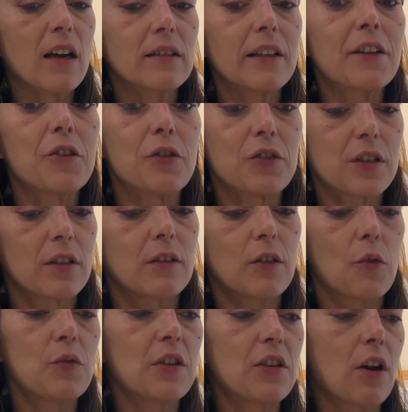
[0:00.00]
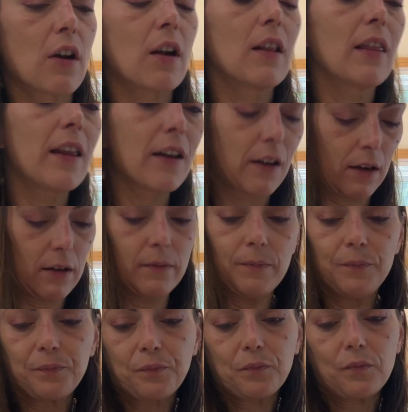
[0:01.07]
Glitters. Glow-in-the-dark glitter.
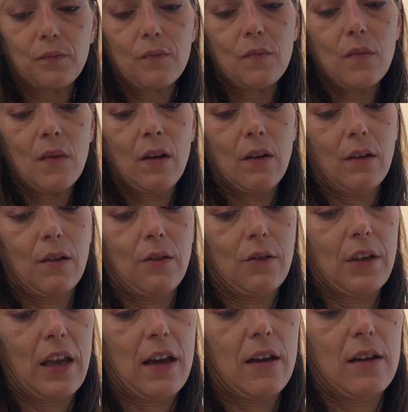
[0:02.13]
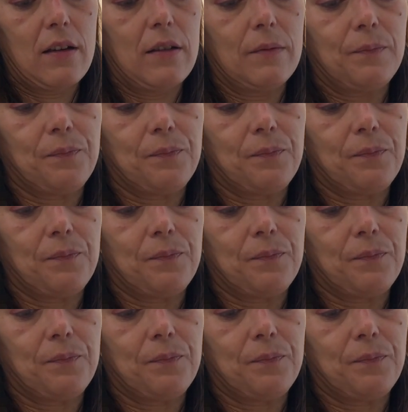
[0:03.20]
Oh, yeah.